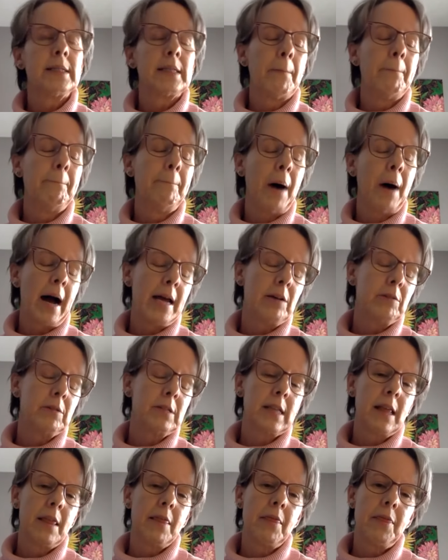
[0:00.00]
is a
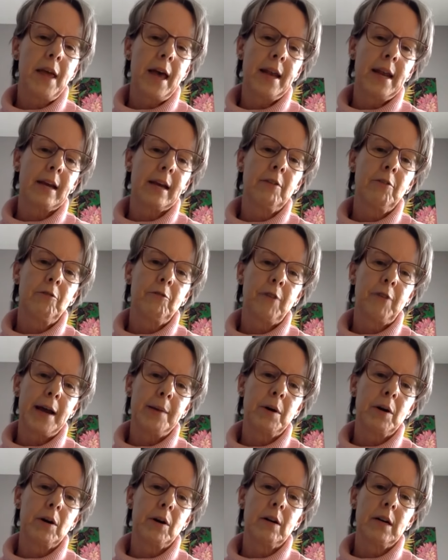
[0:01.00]
biosynthetic
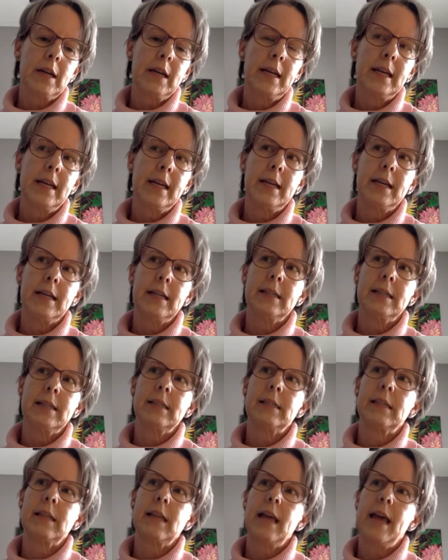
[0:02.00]
fiber. It
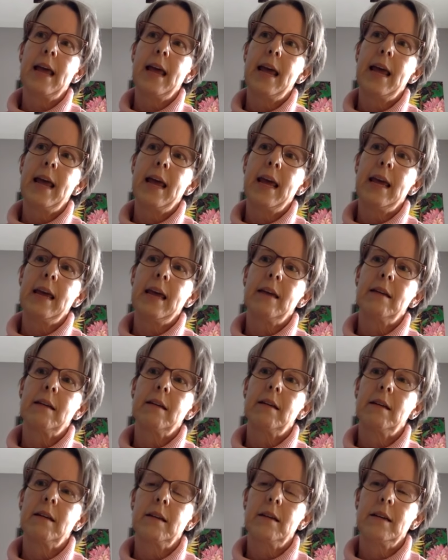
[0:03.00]
is a
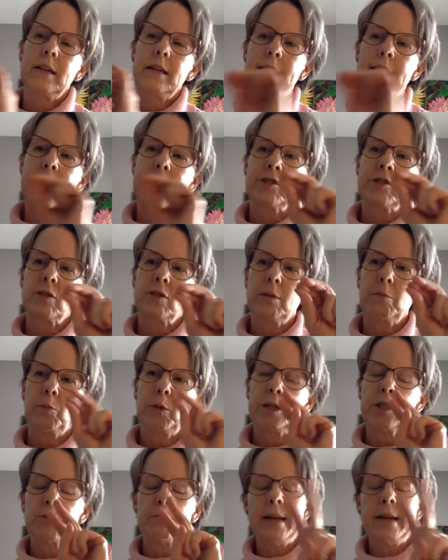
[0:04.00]
natural,
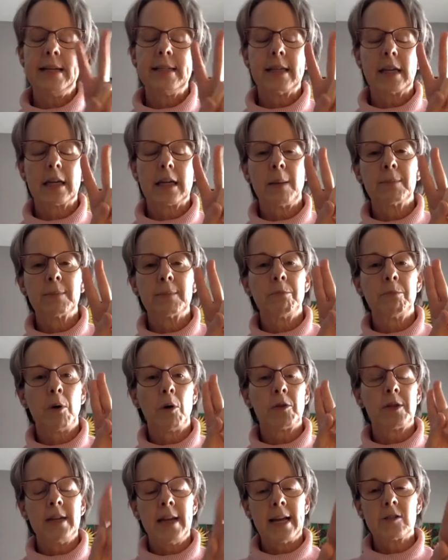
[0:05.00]
which means it comes
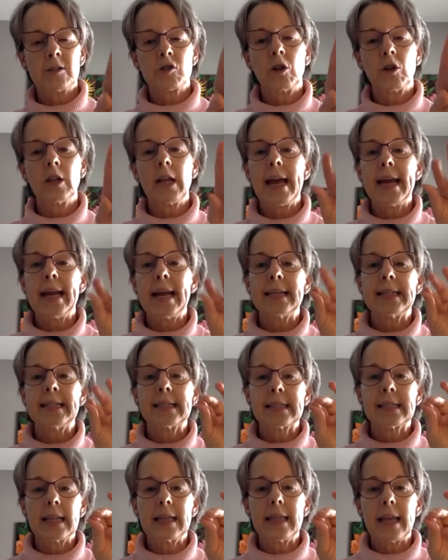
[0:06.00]
both natural
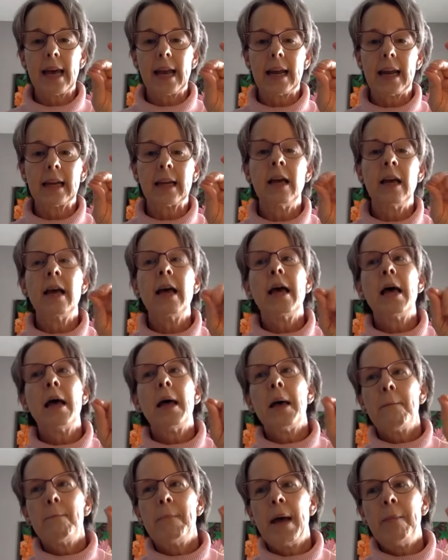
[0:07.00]
and synthetic.
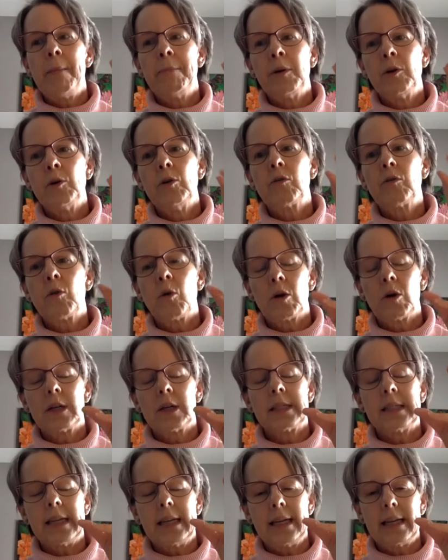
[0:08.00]
Bamboo, of
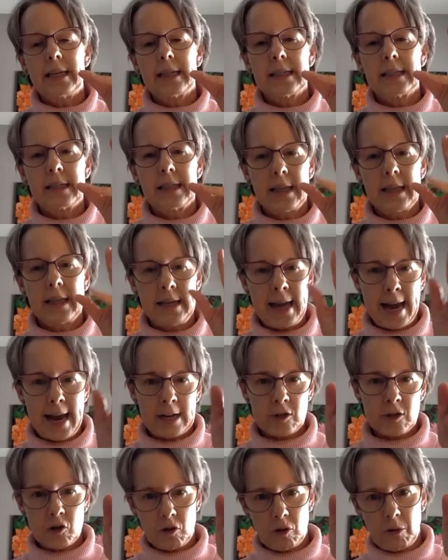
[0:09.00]
course, is the
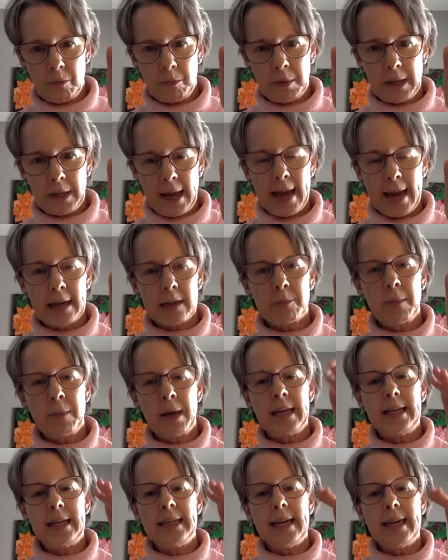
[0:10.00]
natural plant,
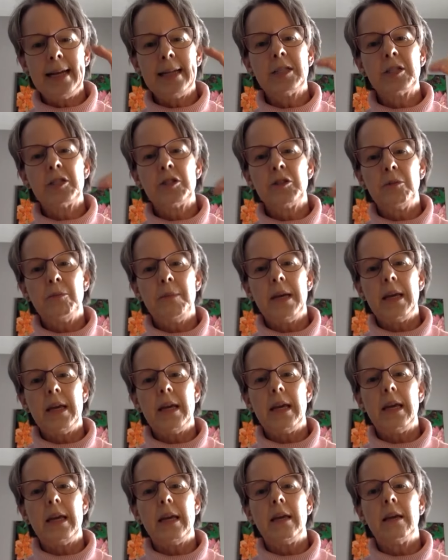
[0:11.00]
but it needs to
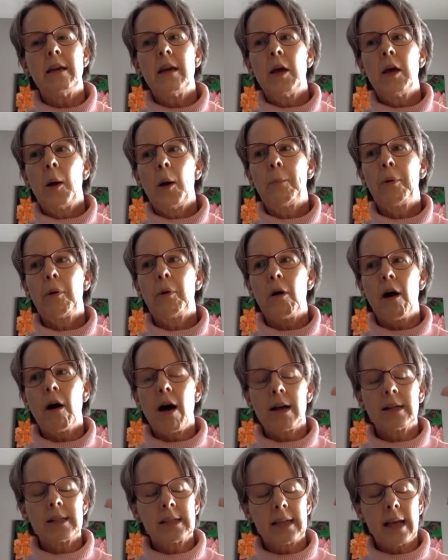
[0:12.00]
be
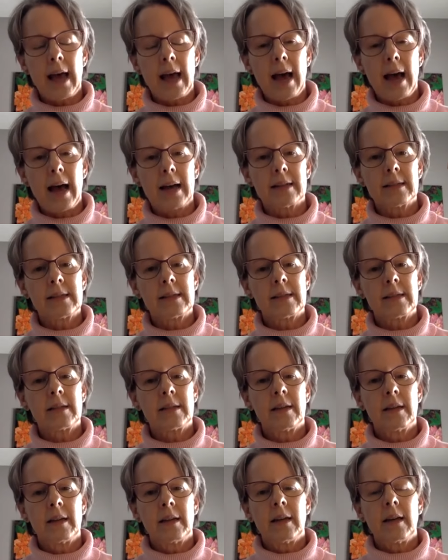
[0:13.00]

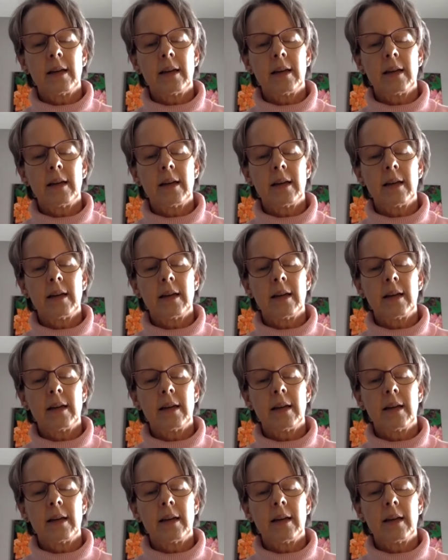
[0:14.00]
processed